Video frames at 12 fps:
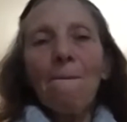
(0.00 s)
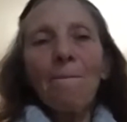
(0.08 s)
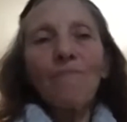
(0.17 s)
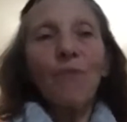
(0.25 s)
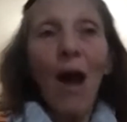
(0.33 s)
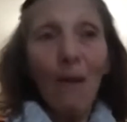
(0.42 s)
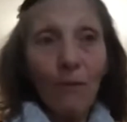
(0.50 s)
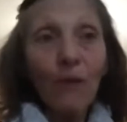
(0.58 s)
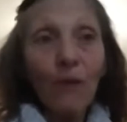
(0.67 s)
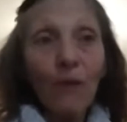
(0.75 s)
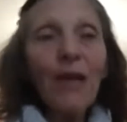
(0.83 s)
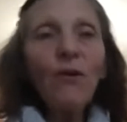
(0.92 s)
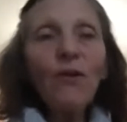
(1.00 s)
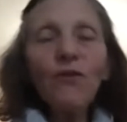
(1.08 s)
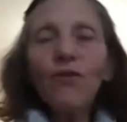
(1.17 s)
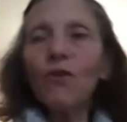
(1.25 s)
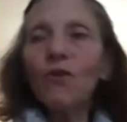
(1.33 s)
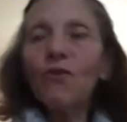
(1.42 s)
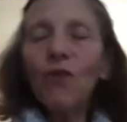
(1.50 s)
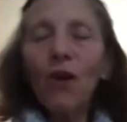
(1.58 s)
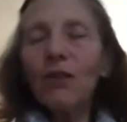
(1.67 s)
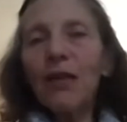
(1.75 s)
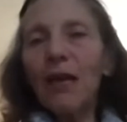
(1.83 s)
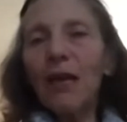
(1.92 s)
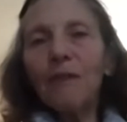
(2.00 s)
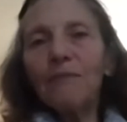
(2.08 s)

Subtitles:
No, I'm agreeing with you totally.